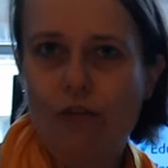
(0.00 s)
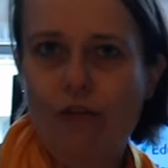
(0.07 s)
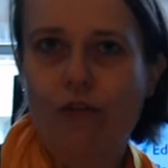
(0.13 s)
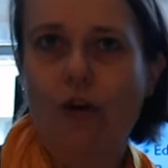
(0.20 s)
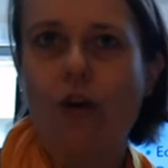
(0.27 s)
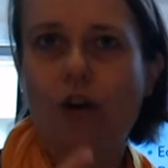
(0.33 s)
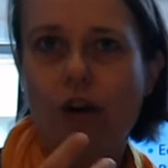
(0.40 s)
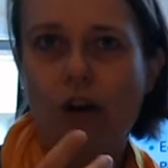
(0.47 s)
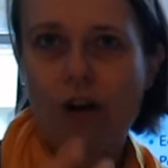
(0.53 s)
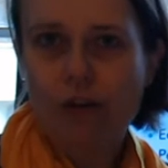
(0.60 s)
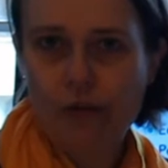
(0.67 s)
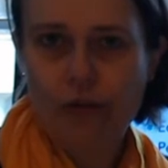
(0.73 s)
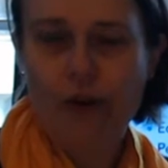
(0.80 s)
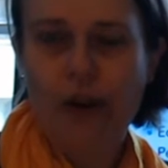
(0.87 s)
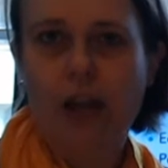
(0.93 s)
for
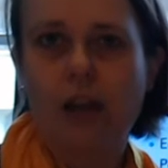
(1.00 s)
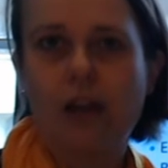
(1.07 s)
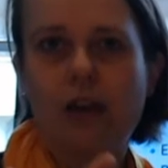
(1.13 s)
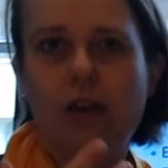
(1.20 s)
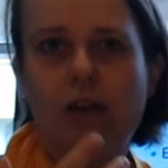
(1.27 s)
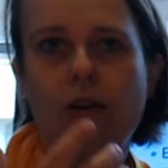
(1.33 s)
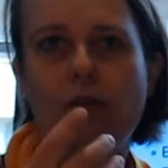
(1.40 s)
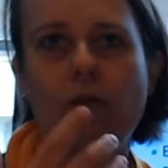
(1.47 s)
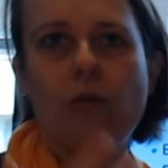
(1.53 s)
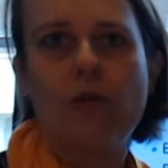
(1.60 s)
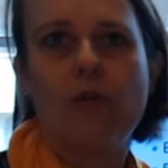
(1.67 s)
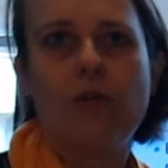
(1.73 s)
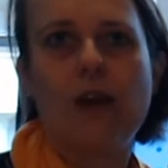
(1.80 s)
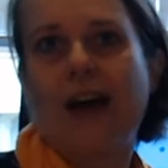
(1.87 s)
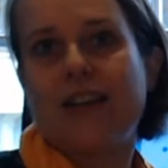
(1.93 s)
free
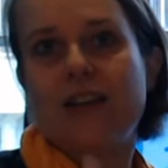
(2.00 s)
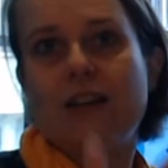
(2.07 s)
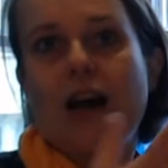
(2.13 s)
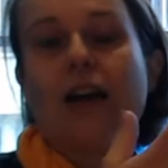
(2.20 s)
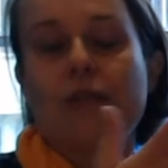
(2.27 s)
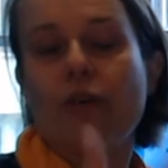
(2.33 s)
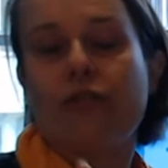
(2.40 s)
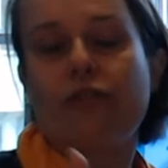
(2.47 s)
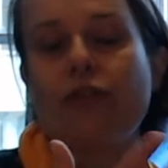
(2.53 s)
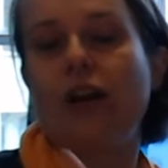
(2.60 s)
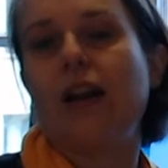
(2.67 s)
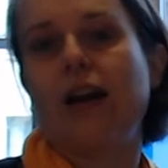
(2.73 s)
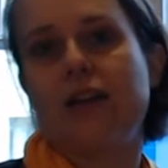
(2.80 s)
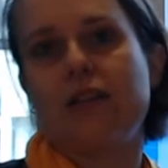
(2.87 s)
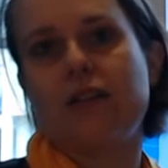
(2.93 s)
like under a free
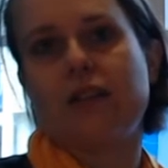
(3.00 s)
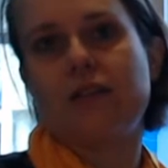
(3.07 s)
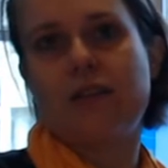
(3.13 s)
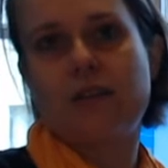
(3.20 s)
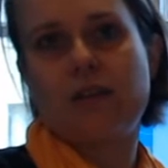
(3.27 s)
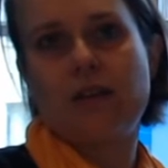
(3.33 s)
license.